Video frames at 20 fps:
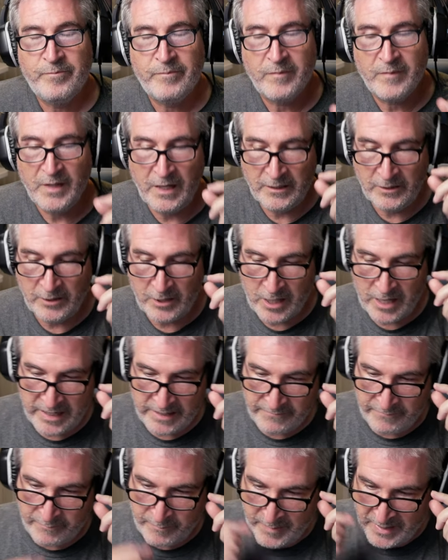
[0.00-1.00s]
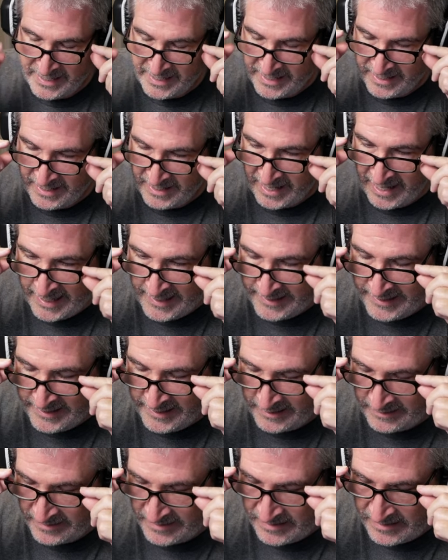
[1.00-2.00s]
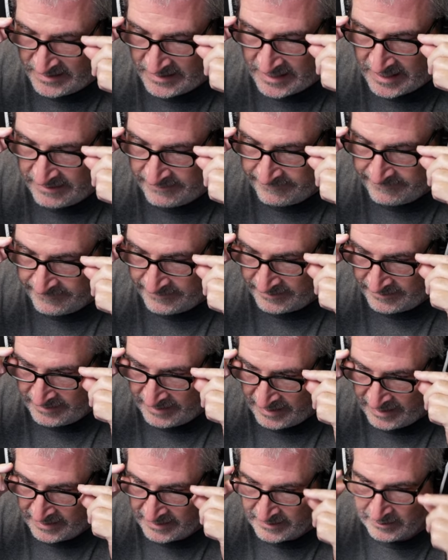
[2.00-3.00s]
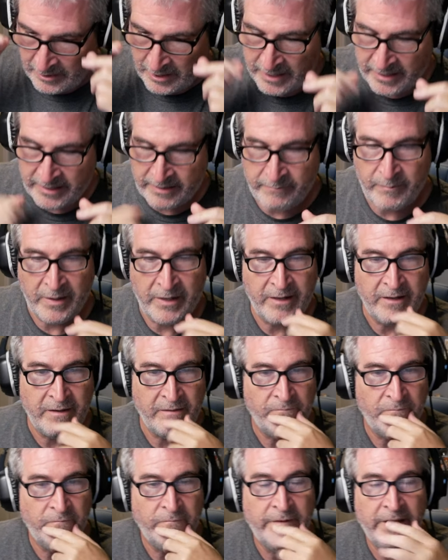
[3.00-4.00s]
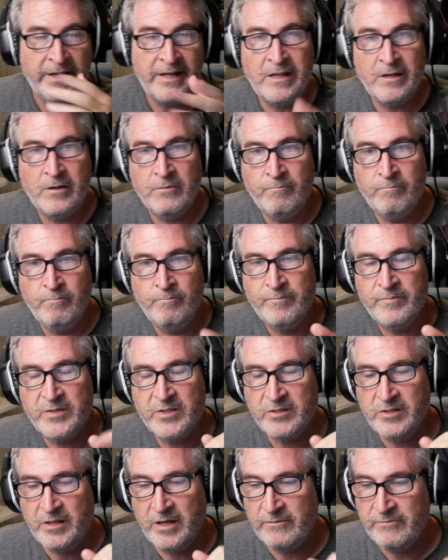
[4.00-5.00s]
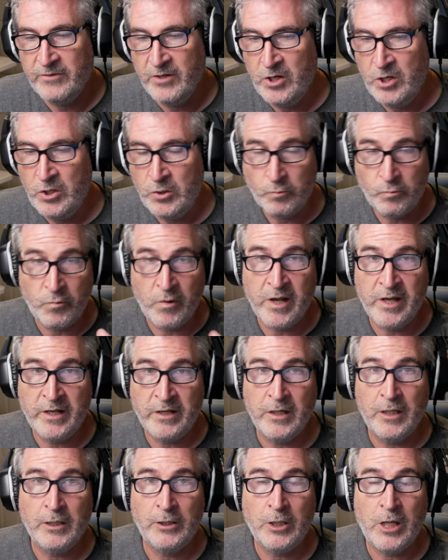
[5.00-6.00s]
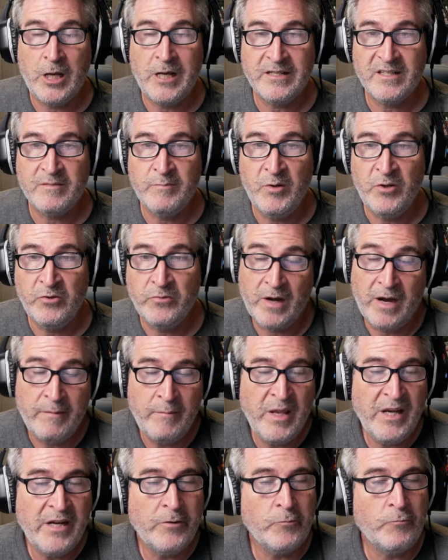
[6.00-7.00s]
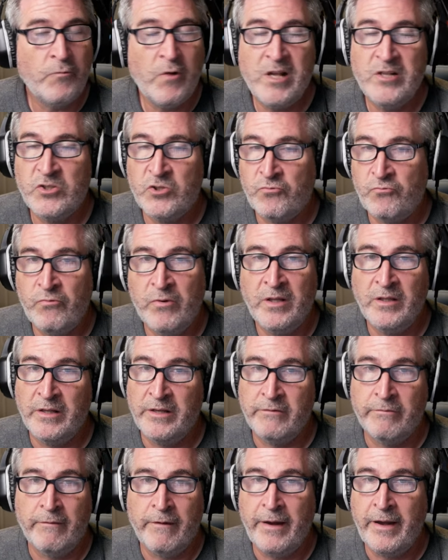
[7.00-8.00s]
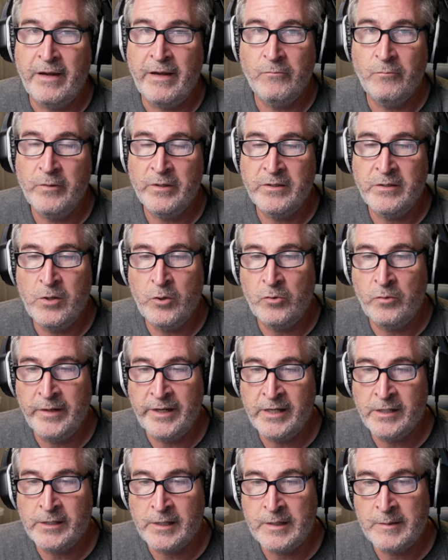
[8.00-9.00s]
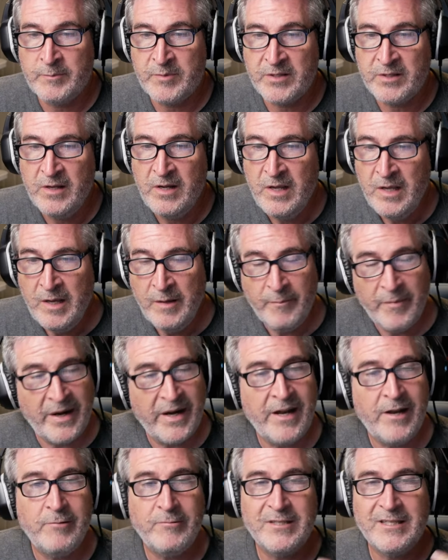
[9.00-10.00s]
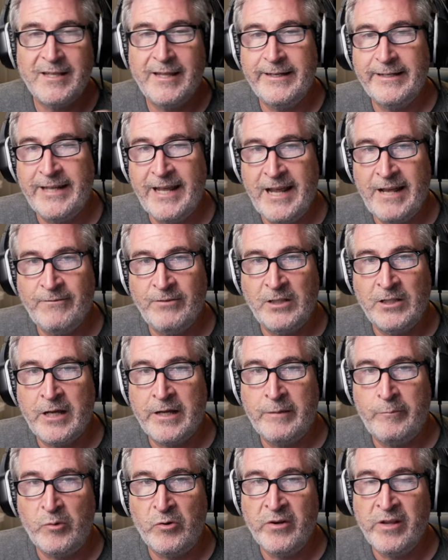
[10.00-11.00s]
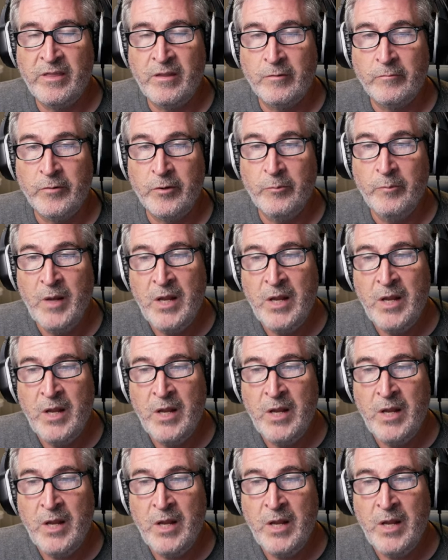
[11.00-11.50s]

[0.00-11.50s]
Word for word: a lot of my editing stuff and a lot of my video stuff run a lot smoother. I mean, it runs really great with no hiccups, but I always like to have a lot of breathing room.